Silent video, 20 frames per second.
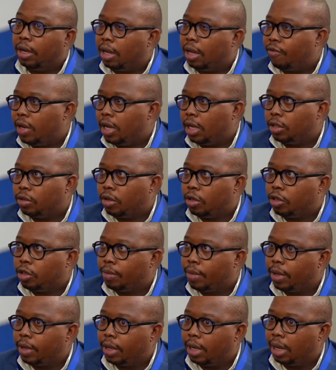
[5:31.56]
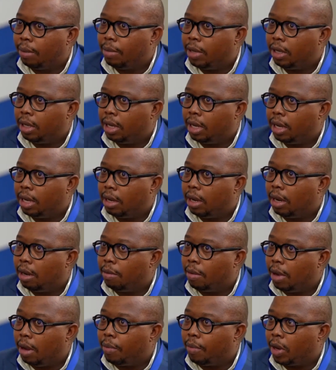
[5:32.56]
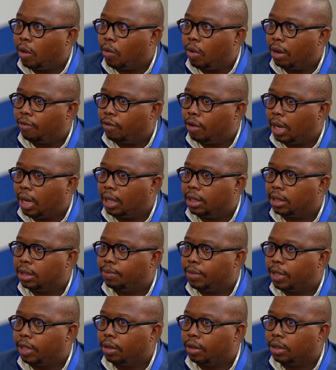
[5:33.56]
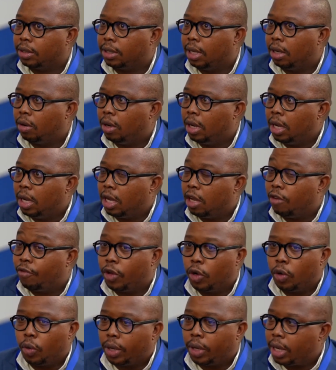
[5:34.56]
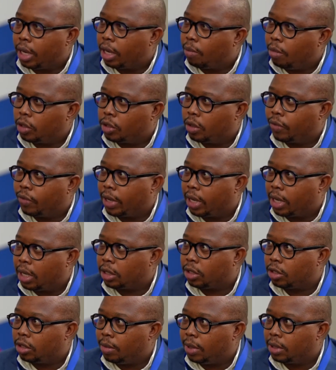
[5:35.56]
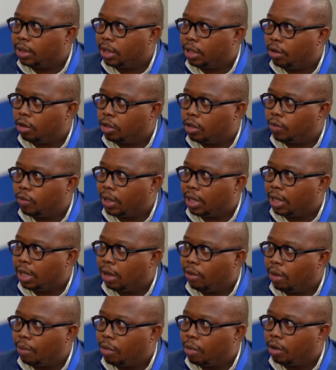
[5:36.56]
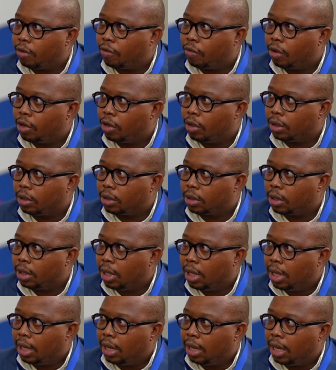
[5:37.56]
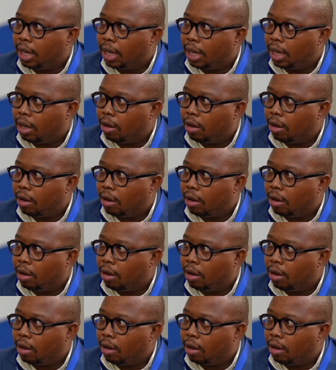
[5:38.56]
Definitely, it's going to be, I mean, uh, a big one for us because now, if you look at it, most of the customers and also within our portfolios uh,